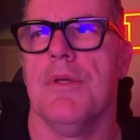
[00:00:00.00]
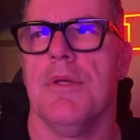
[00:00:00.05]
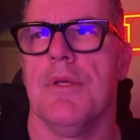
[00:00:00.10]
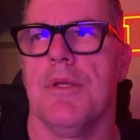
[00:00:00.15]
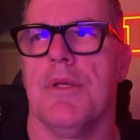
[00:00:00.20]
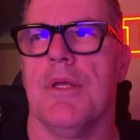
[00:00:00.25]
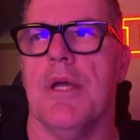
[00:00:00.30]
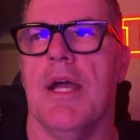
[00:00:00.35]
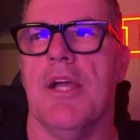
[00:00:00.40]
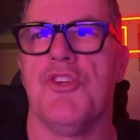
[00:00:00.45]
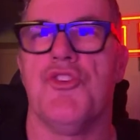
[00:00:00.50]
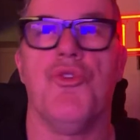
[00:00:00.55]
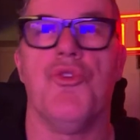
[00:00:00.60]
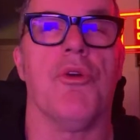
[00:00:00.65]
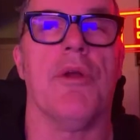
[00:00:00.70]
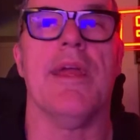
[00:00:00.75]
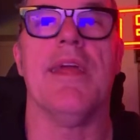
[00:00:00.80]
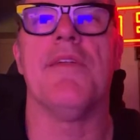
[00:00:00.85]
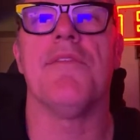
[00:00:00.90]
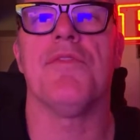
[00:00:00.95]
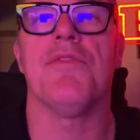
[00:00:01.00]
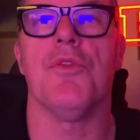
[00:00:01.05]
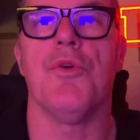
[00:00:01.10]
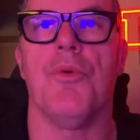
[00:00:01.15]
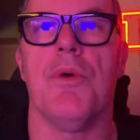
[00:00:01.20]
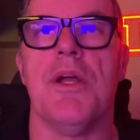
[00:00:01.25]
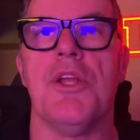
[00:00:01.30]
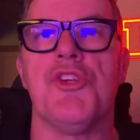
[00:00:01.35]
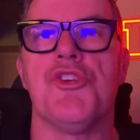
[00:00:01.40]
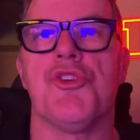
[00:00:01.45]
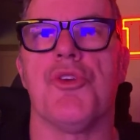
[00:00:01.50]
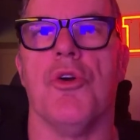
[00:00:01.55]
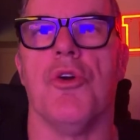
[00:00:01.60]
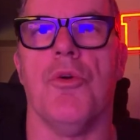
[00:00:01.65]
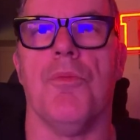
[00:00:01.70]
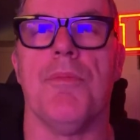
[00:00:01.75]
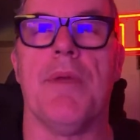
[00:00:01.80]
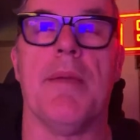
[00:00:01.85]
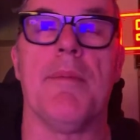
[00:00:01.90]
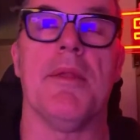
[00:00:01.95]
guys who are influential,
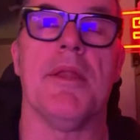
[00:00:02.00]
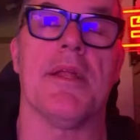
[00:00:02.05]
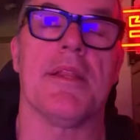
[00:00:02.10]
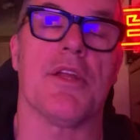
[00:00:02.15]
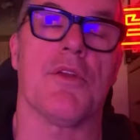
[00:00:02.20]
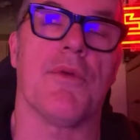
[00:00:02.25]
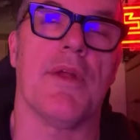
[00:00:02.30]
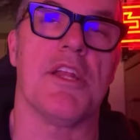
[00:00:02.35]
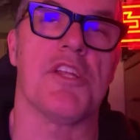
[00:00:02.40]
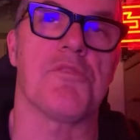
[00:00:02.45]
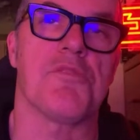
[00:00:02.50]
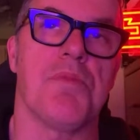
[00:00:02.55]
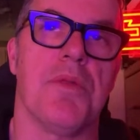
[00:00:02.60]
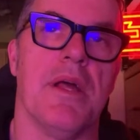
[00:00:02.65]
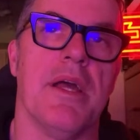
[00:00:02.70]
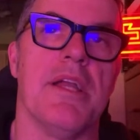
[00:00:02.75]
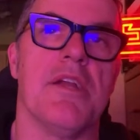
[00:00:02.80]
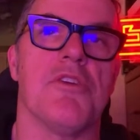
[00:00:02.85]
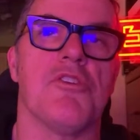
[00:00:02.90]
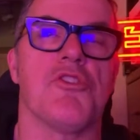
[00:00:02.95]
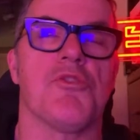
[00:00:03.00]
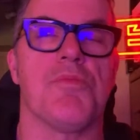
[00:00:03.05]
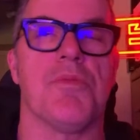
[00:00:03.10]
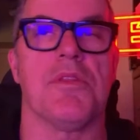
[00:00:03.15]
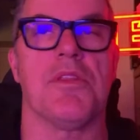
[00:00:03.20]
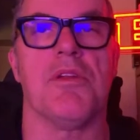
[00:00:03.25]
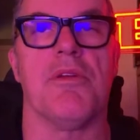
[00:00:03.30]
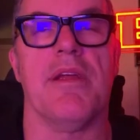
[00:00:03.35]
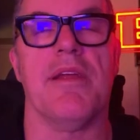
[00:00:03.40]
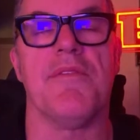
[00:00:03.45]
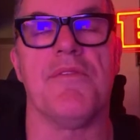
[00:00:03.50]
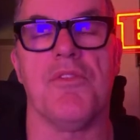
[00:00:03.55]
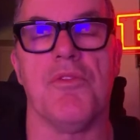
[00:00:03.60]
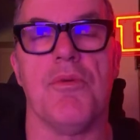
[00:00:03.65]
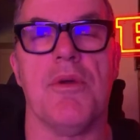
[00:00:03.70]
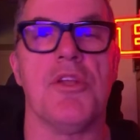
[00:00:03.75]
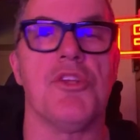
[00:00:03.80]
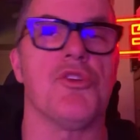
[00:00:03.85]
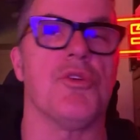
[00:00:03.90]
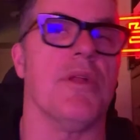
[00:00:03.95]
maybe not the greatest players, but they're
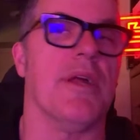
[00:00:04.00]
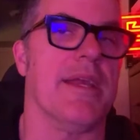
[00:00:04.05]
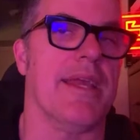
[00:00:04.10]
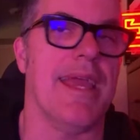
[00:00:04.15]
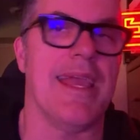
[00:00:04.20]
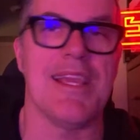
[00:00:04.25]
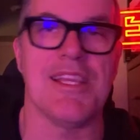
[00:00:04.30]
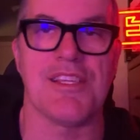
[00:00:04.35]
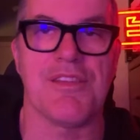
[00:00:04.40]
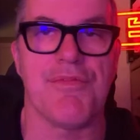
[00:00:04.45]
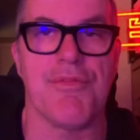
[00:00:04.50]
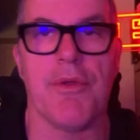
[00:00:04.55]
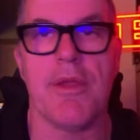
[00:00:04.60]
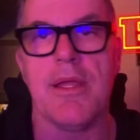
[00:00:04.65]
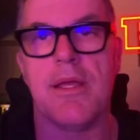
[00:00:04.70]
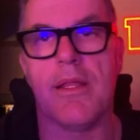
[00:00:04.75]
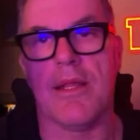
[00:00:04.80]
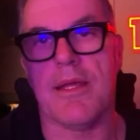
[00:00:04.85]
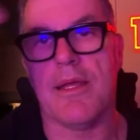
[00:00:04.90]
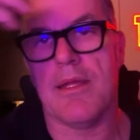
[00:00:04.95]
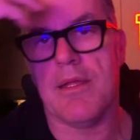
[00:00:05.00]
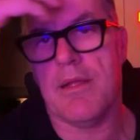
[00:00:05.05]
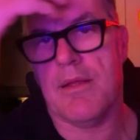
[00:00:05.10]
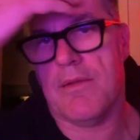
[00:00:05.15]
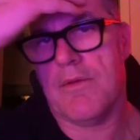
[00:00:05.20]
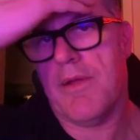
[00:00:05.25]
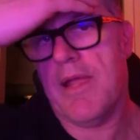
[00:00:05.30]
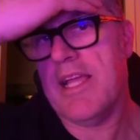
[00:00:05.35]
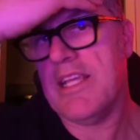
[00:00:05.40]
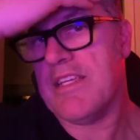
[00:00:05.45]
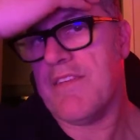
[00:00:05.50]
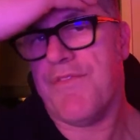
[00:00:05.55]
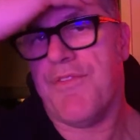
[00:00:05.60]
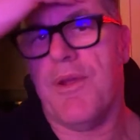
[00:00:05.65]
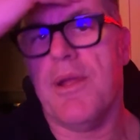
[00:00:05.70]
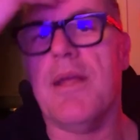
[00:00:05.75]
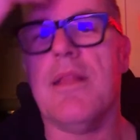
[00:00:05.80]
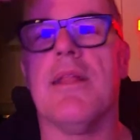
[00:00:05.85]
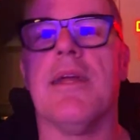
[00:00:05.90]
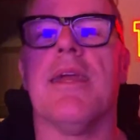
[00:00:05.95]
influential, like Ace Frehley. Ace
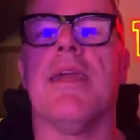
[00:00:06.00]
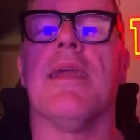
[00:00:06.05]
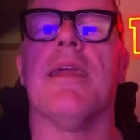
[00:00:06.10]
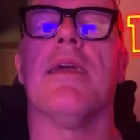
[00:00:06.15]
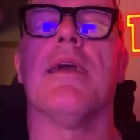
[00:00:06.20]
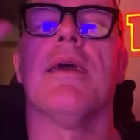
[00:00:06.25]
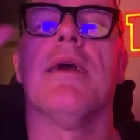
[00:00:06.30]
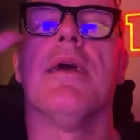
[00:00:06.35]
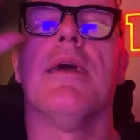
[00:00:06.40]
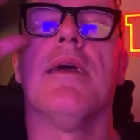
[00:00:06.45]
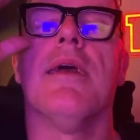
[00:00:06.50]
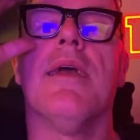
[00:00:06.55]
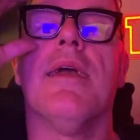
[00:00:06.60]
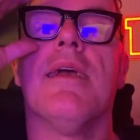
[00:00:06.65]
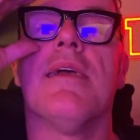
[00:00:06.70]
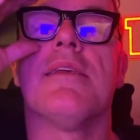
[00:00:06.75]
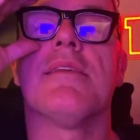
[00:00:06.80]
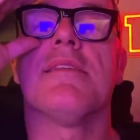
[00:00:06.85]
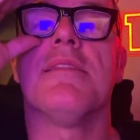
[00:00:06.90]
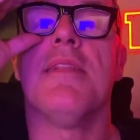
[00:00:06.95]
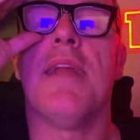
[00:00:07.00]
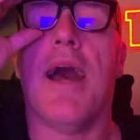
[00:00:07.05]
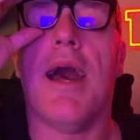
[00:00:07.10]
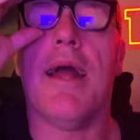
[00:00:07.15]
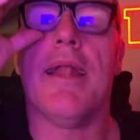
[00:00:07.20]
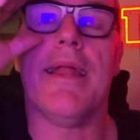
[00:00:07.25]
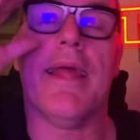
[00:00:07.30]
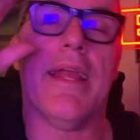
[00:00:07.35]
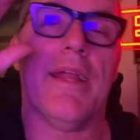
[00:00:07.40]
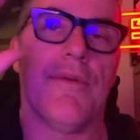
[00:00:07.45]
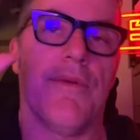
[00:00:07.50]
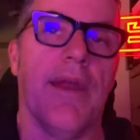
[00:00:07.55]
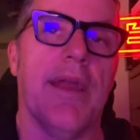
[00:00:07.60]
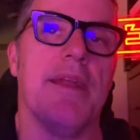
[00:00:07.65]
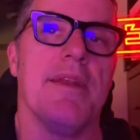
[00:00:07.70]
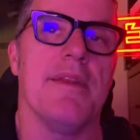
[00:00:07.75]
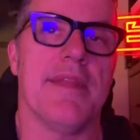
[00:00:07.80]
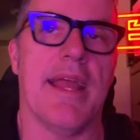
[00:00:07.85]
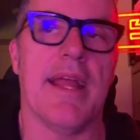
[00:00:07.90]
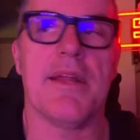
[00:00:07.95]
Frehley is not a
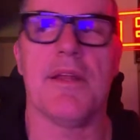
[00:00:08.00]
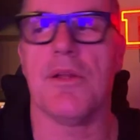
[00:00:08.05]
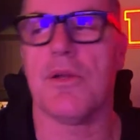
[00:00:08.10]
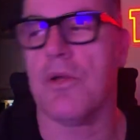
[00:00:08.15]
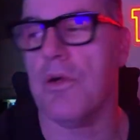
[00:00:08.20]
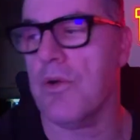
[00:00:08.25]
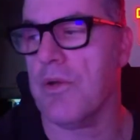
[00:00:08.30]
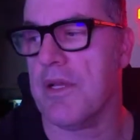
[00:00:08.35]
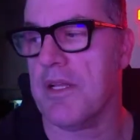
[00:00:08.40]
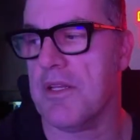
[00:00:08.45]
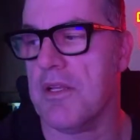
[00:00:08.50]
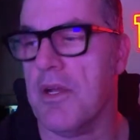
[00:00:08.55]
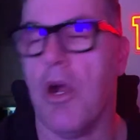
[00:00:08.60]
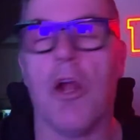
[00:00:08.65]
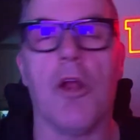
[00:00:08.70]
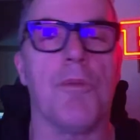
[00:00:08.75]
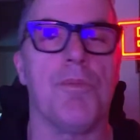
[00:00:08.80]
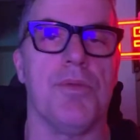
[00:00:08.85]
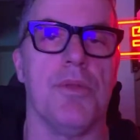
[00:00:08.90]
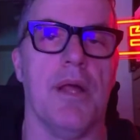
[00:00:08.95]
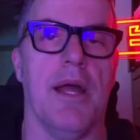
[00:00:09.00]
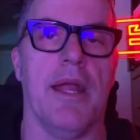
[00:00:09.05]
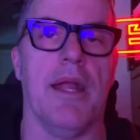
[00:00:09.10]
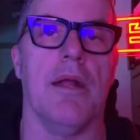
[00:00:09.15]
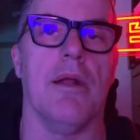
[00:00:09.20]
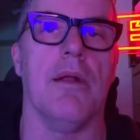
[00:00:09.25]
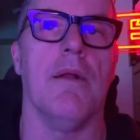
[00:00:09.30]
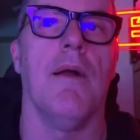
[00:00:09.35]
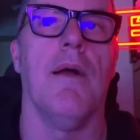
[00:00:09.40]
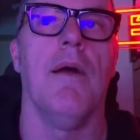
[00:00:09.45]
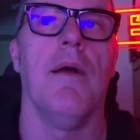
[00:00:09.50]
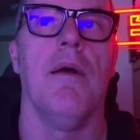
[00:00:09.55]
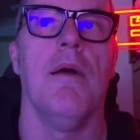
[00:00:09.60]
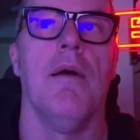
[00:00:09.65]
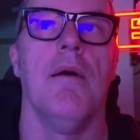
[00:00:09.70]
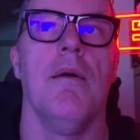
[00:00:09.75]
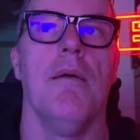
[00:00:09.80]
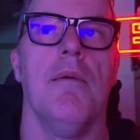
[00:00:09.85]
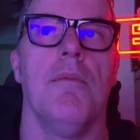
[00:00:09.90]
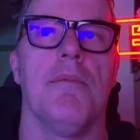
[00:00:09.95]
great technical guitar player.
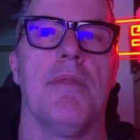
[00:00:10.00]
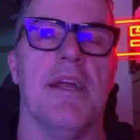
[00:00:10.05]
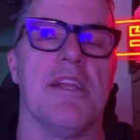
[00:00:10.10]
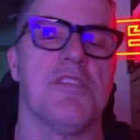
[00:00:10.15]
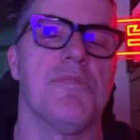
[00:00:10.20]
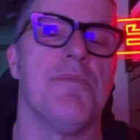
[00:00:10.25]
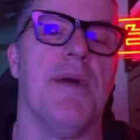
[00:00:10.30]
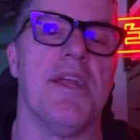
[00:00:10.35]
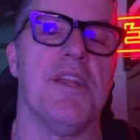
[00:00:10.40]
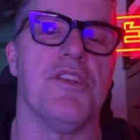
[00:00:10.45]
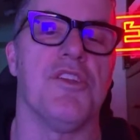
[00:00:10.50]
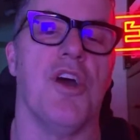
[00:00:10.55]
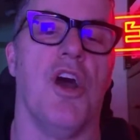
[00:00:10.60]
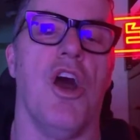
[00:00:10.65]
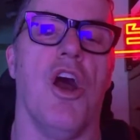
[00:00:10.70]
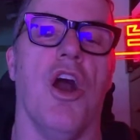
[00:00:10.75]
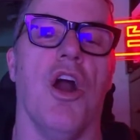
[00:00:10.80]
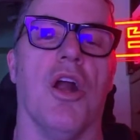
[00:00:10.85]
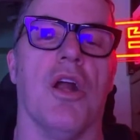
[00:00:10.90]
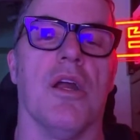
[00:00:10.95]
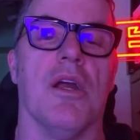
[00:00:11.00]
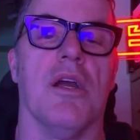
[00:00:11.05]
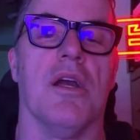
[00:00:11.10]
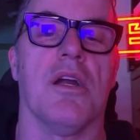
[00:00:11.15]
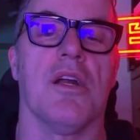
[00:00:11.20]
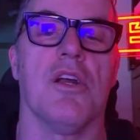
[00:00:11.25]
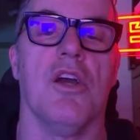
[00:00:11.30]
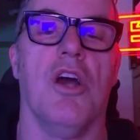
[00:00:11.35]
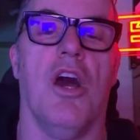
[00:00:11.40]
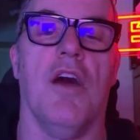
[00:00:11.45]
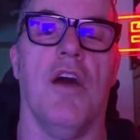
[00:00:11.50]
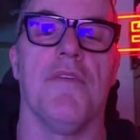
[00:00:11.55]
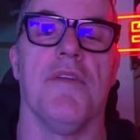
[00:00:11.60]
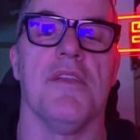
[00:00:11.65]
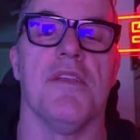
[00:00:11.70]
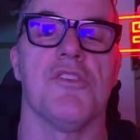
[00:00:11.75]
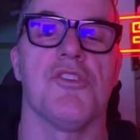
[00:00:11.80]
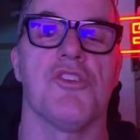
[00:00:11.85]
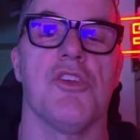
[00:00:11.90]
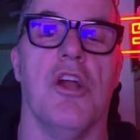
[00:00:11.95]
That's my dog
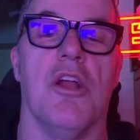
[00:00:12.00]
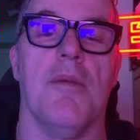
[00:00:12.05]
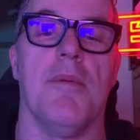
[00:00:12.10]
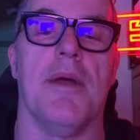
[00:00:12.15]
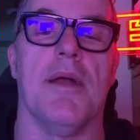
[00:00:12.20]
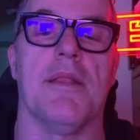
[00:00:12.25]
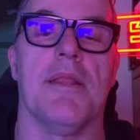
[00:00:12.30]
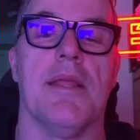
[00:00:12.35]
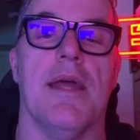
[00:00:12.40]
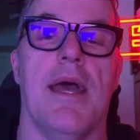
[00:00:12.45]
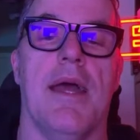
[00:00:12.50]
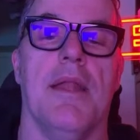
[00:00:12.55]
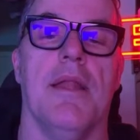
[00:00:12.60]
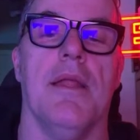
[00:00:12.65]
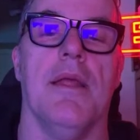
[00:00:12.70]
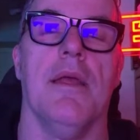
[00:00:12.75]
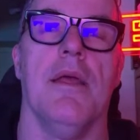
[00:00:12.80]
coughing. Sorry about that.